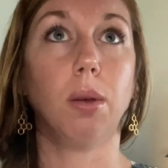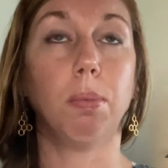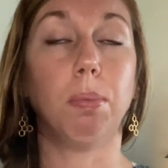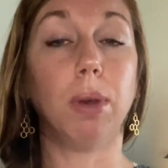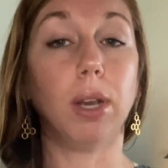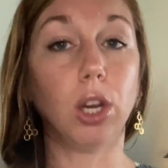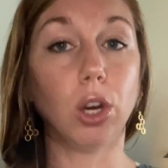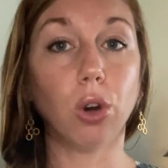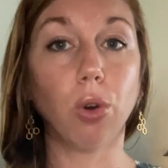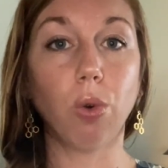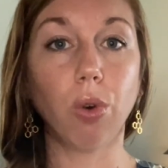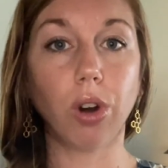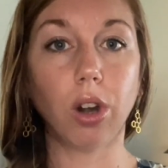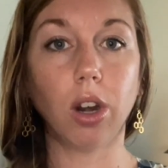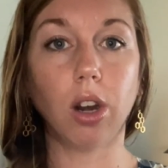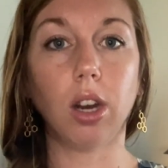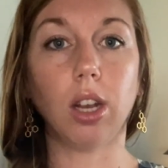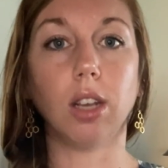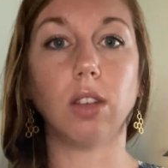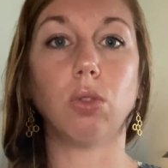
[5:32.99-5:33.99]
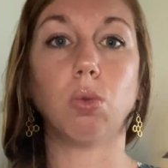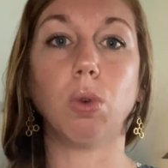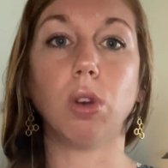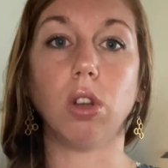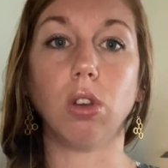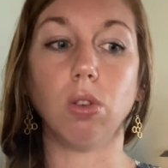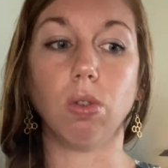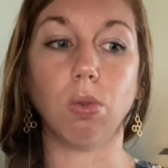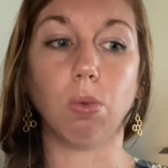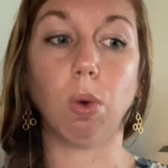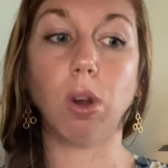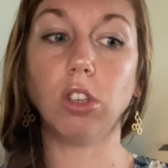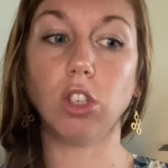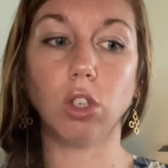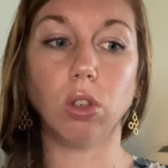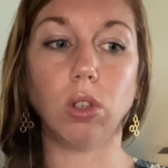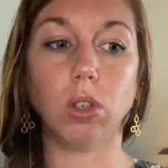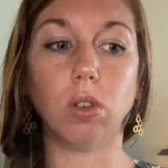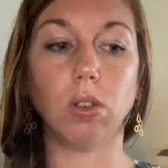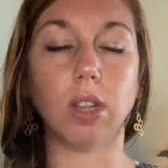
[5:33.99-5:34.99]
bigger order, because once
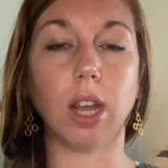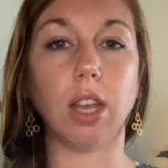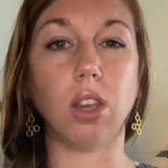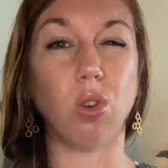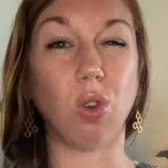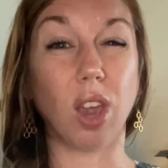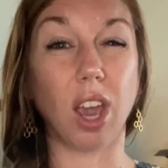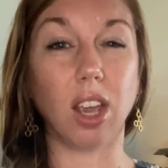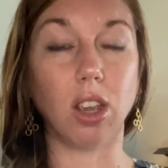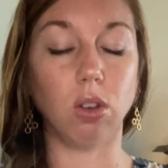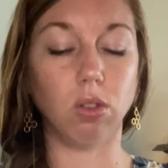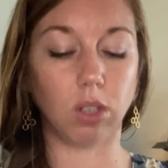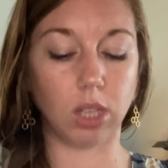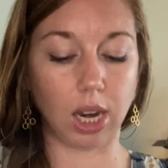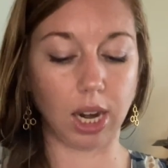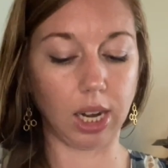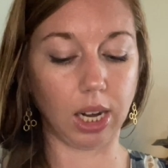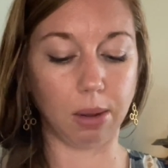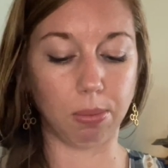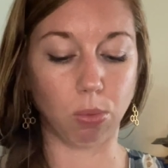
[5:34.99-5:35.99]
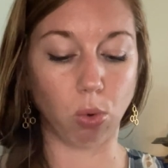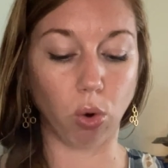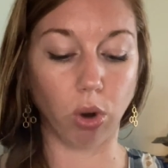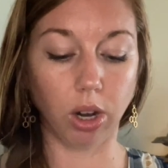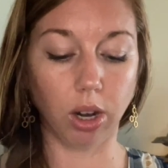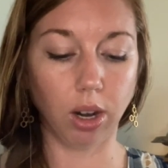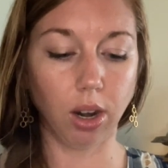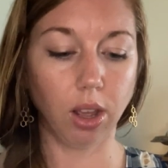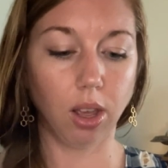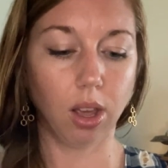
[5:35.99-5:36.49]
you use that, you can't use it anymore.